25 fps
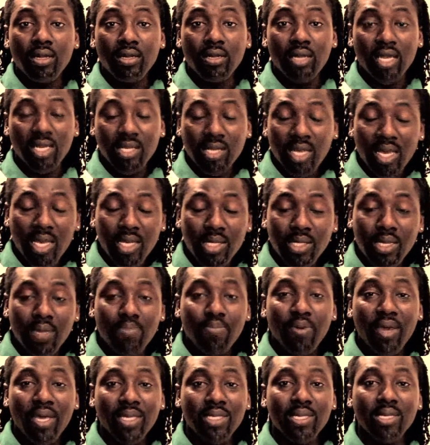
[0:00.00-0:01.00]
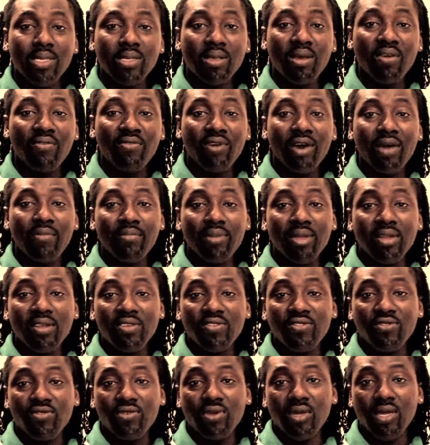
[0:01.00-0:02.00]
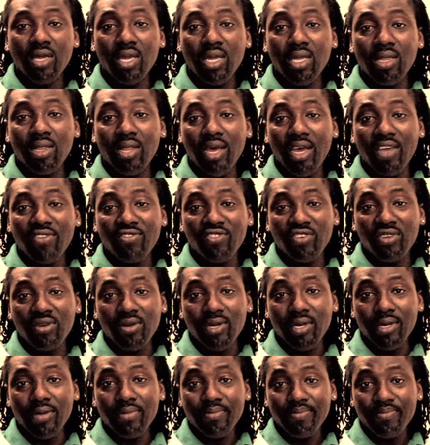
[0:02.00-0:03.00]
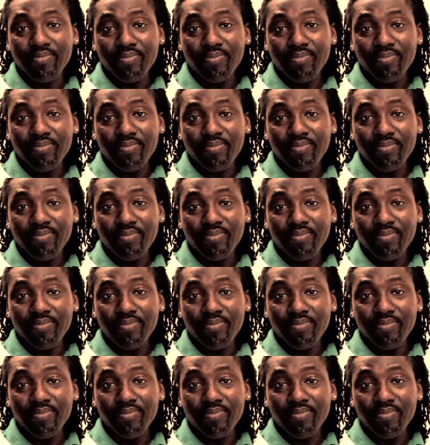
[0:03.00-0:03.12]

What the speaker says: This is the basis of our ministry in Nigeria.